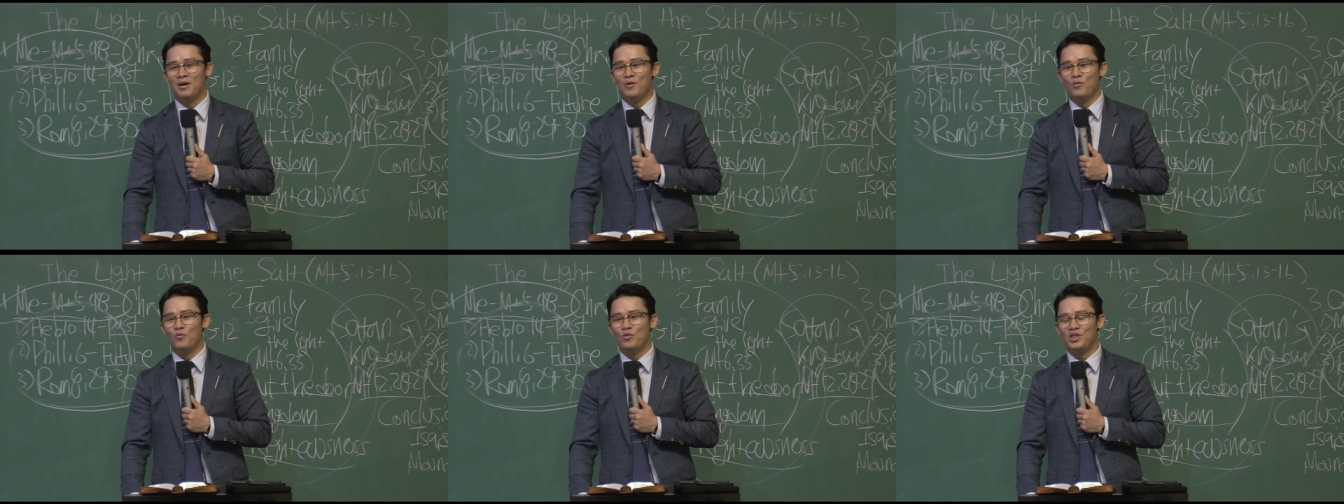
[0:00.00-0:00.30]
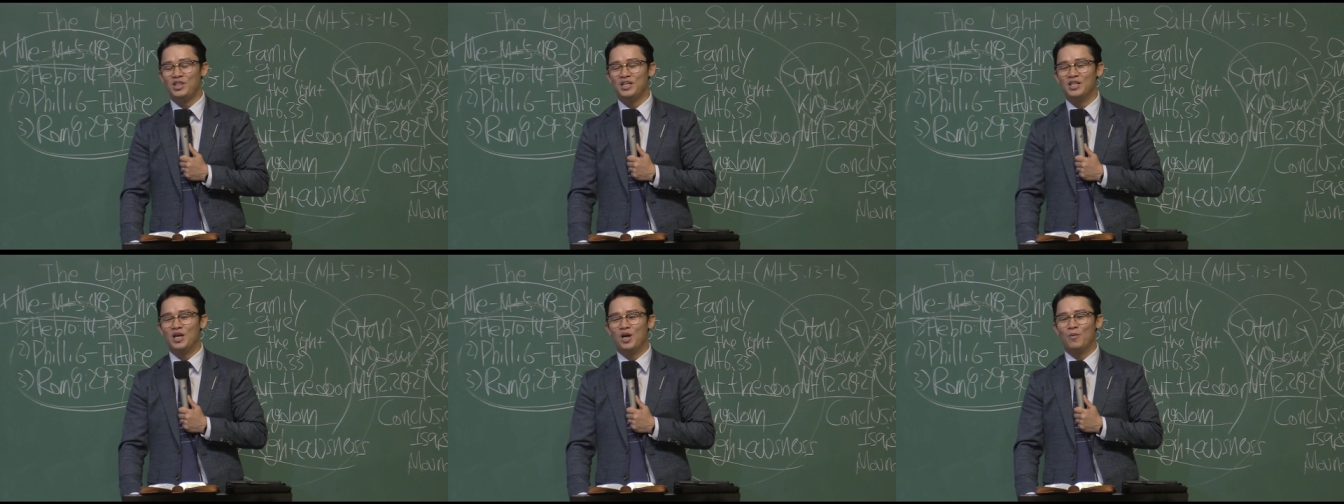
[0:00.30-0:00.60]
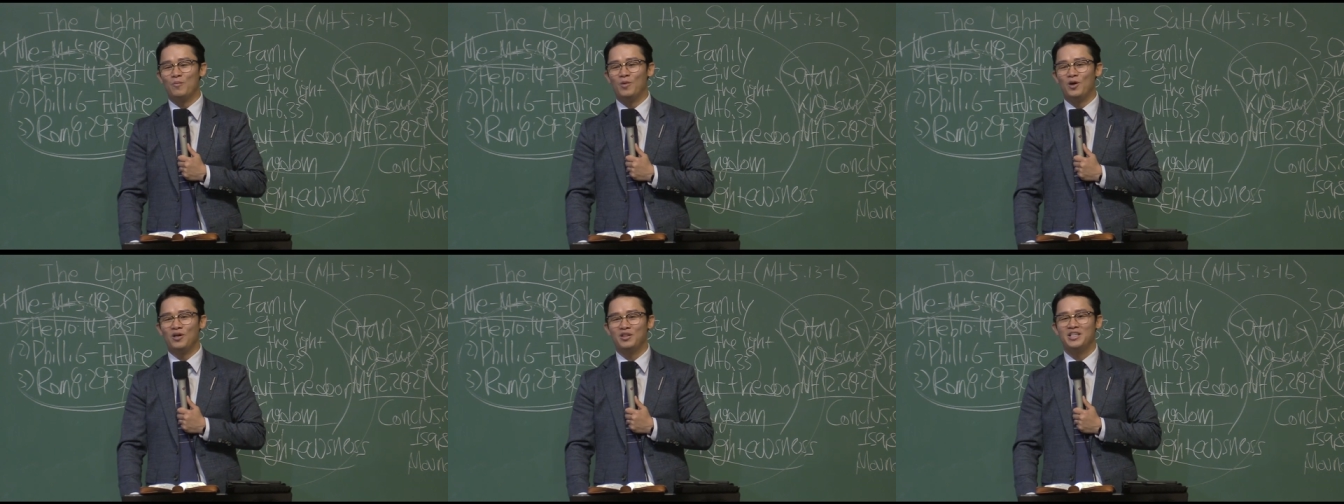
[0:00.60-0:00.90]
within our
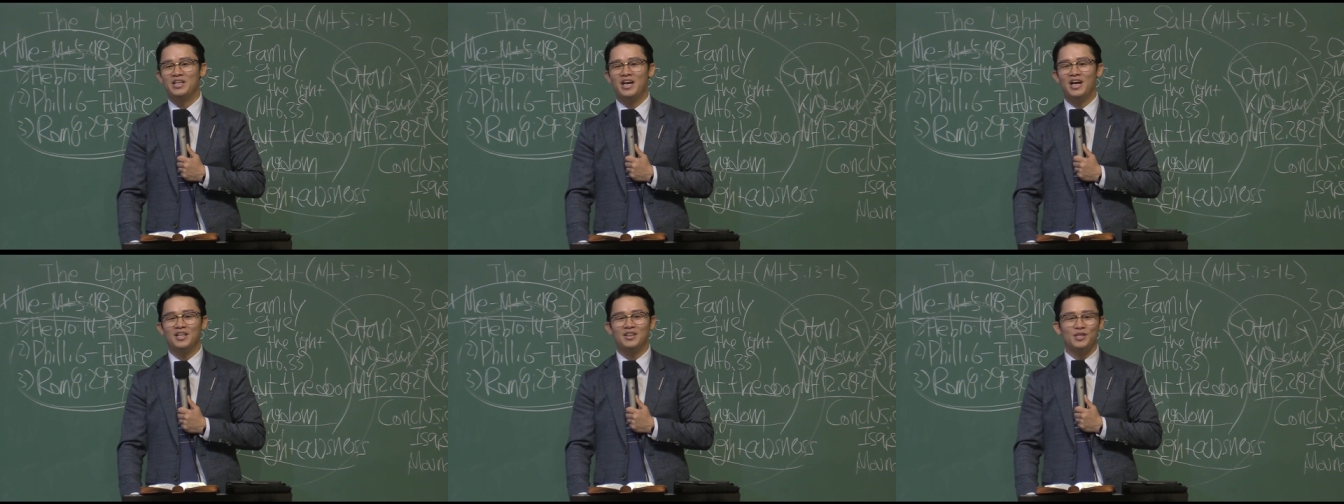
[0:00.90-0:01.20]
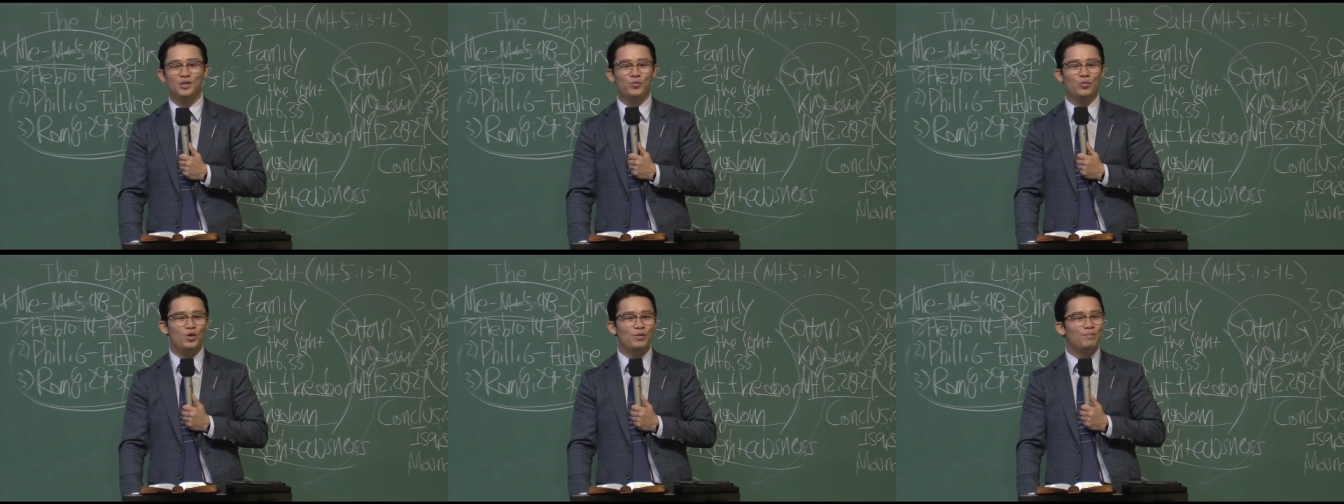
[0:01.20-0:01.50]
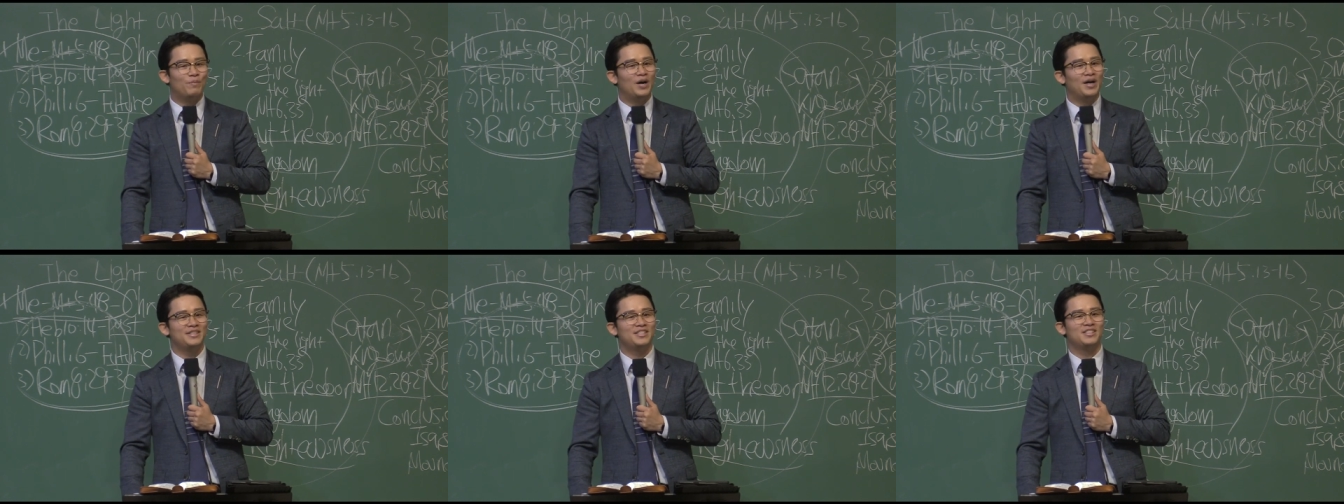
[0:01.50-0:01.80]
multi ethnic, we
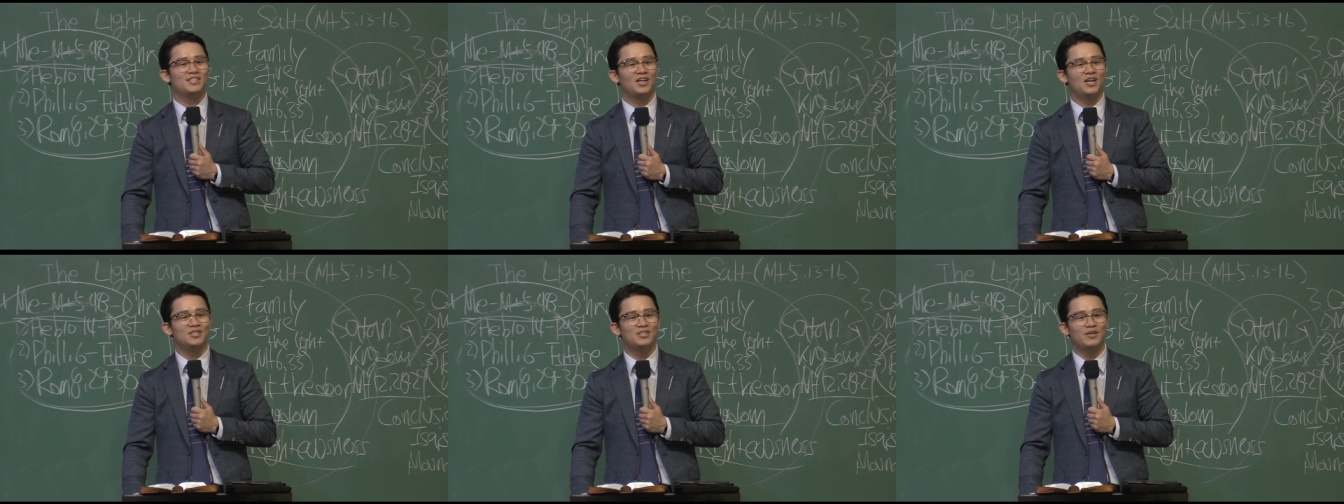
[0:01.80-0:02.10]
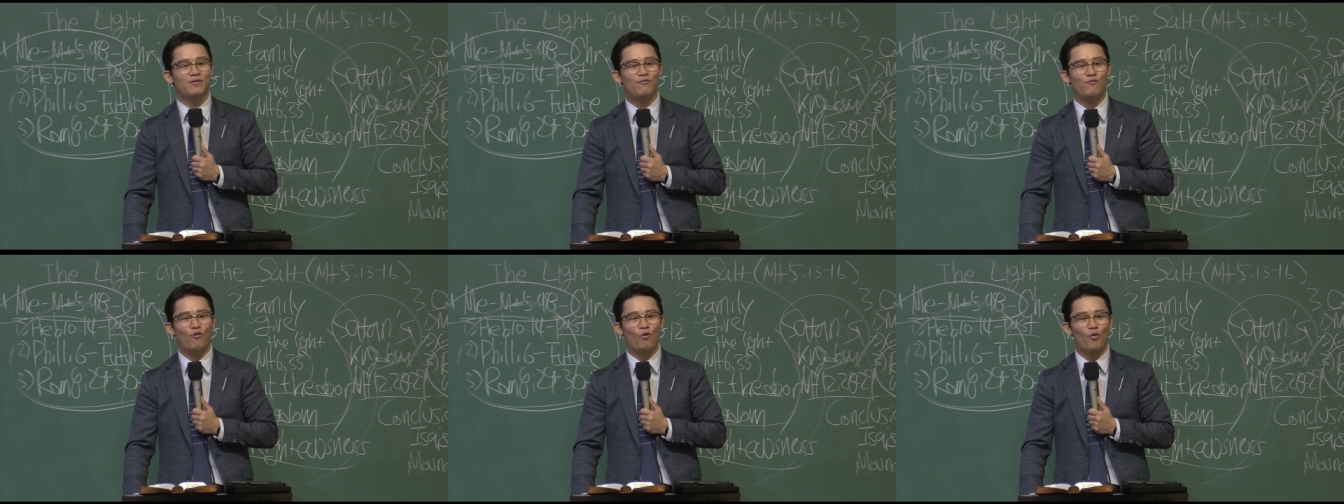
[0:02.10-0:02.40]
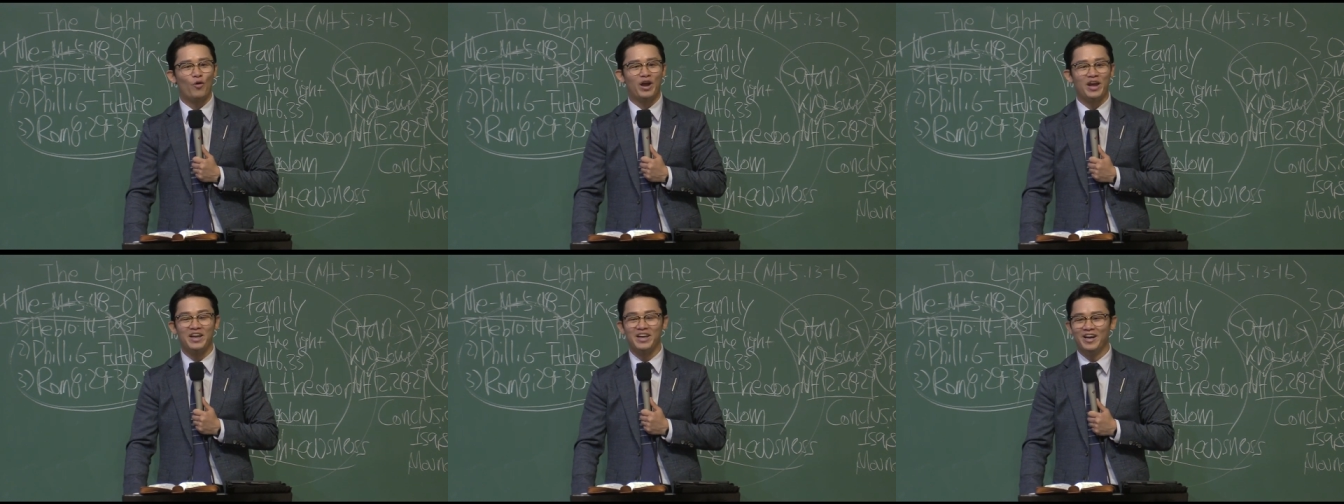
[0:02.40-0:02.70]
might start at
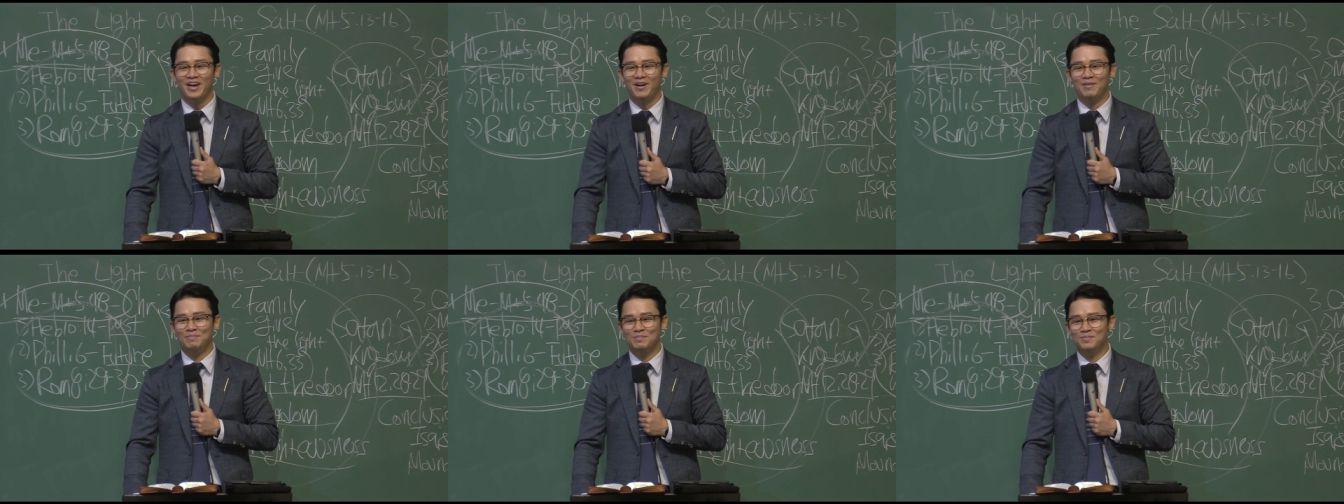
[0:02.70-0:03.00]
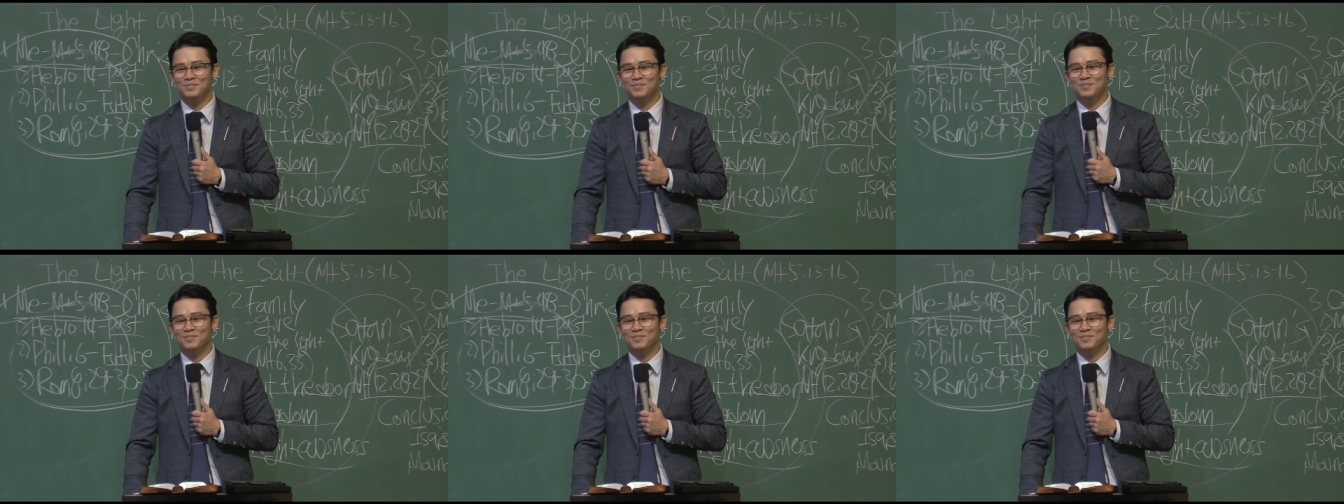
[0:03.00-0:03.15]
4 a.m.